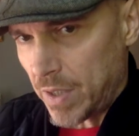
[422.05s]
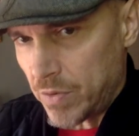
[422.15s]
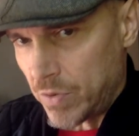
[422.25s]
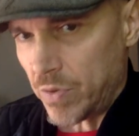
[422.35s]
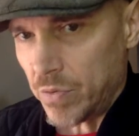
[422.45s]

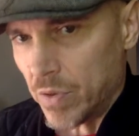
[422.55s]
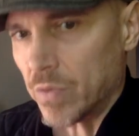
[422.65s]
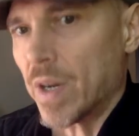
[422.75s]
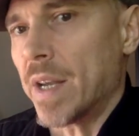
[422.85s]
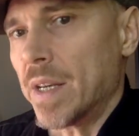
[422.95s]
in tune
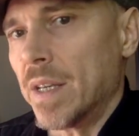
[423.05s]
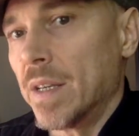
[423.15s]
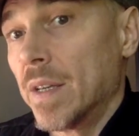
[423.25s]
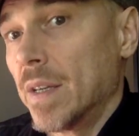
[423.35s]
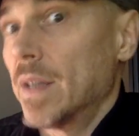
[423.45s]
already.
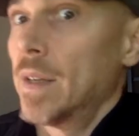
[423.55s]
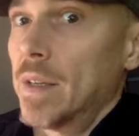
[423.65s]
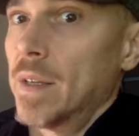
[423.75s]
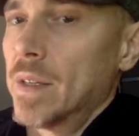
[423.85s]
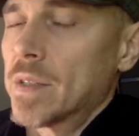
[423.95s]

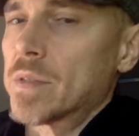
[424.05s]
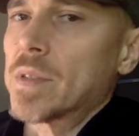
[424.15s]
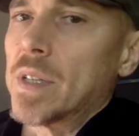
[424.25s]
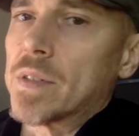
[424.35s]
I